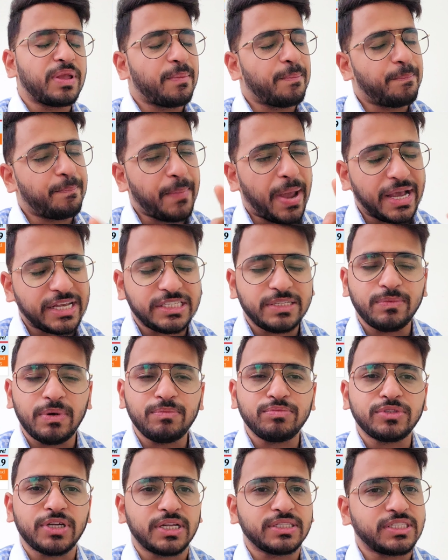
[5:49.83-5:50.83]

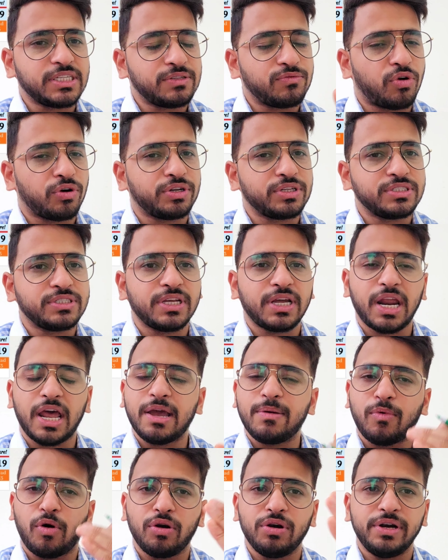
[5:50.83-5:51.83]
Maximum chances, what is there, I
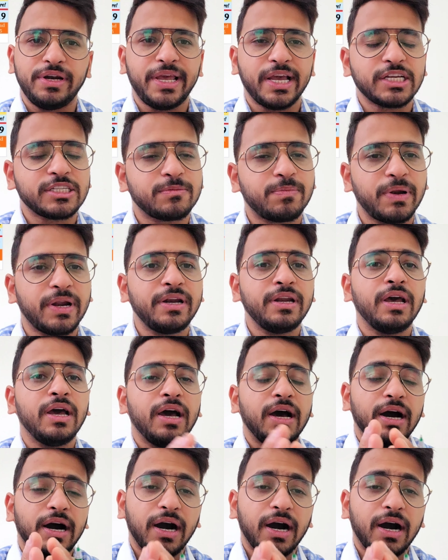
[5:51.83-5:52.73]
have already explained.